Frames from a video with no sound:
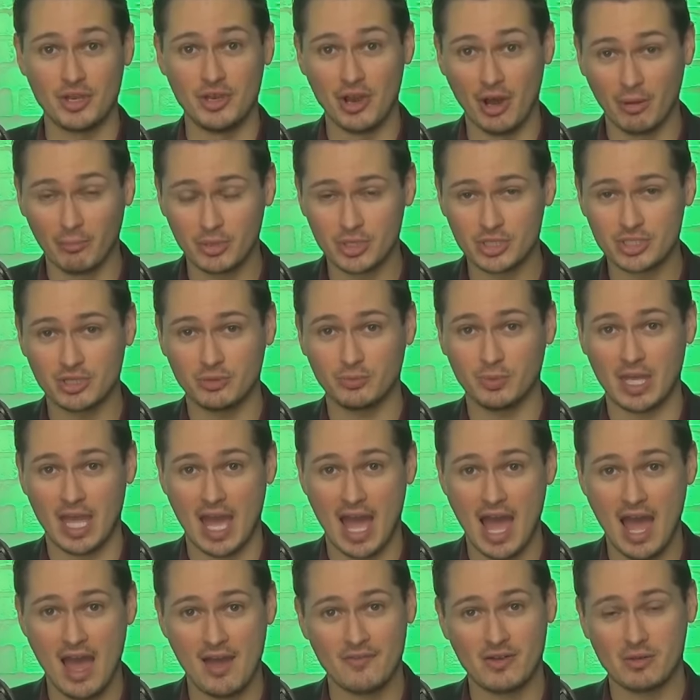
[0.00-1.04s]
the numbers that we
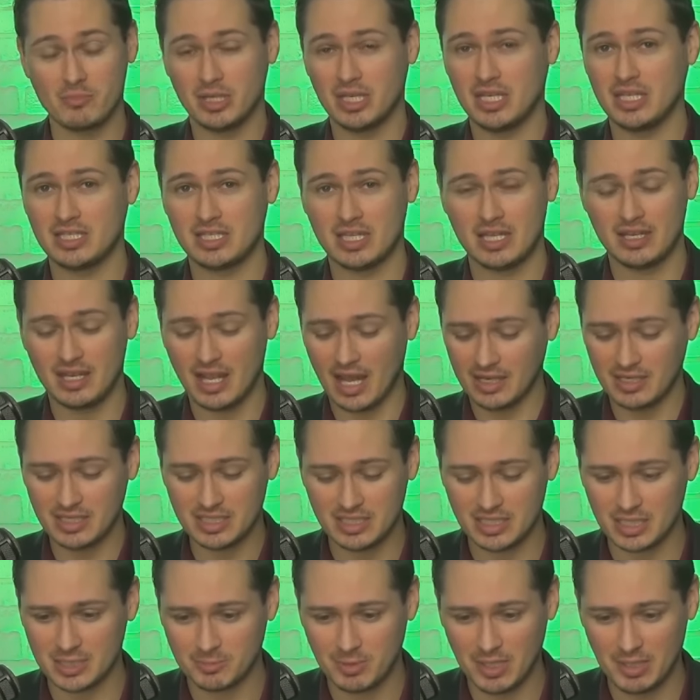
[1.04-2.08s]
have. I mean, he said
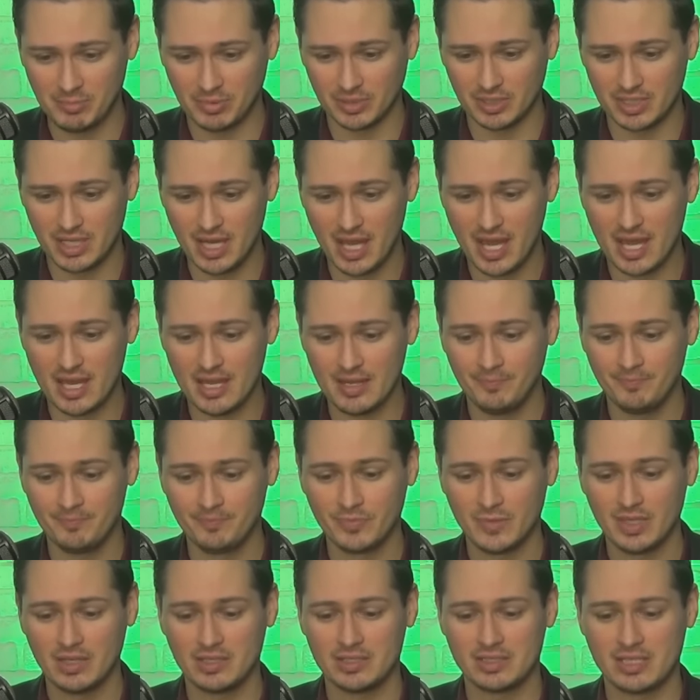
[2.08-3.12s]
96 people a day
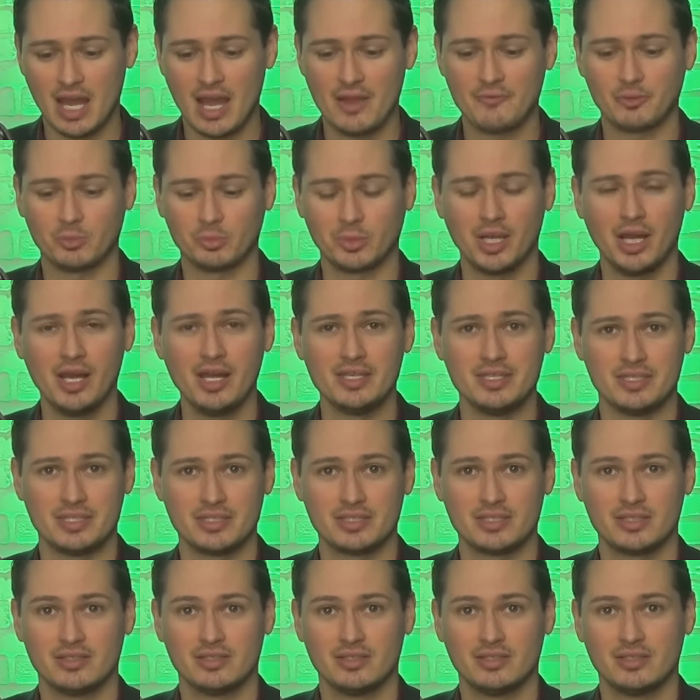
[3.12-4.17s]
die from
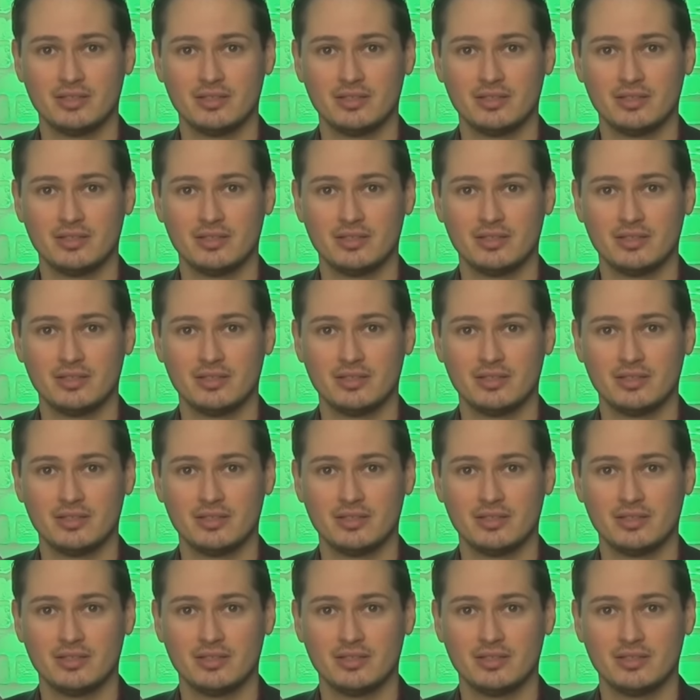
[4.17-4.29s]
guns.